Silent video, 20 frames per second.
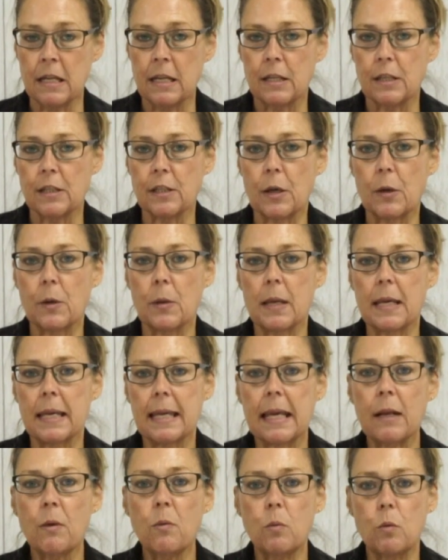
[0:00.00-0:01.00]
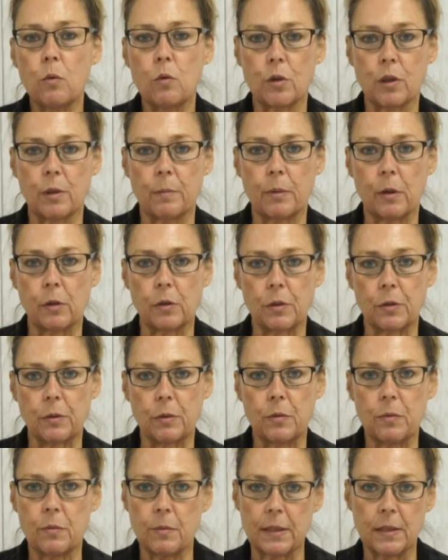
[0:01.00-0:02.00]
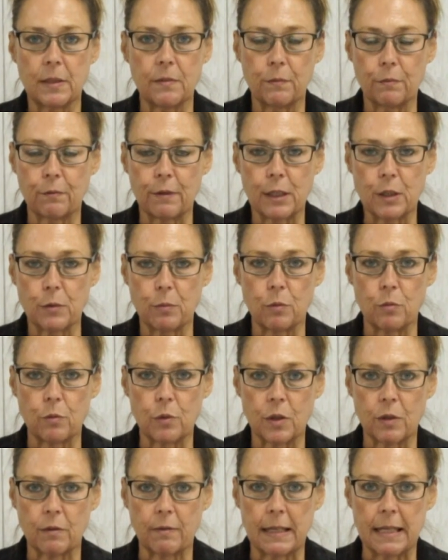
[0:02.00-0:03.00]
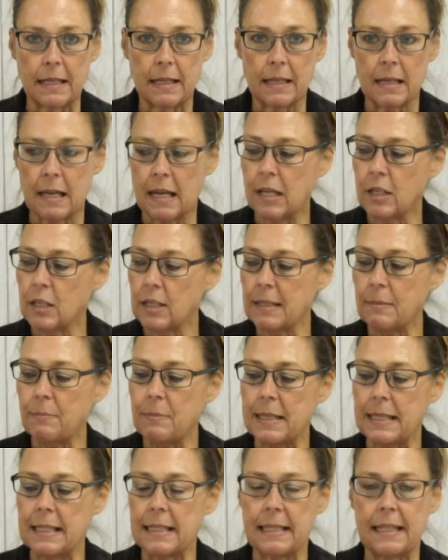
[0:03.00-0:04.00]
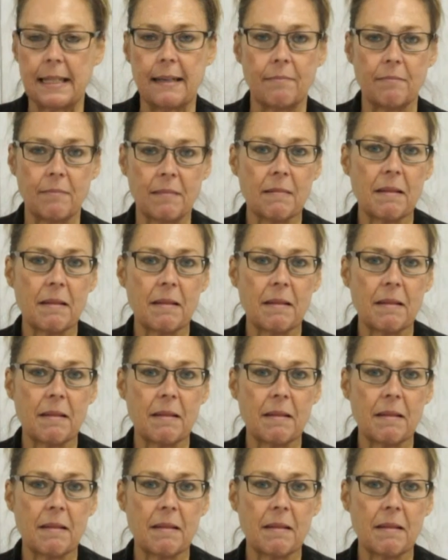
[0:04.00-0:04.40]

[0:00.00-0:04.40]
so get a water bottle with some fresh water in and just mist it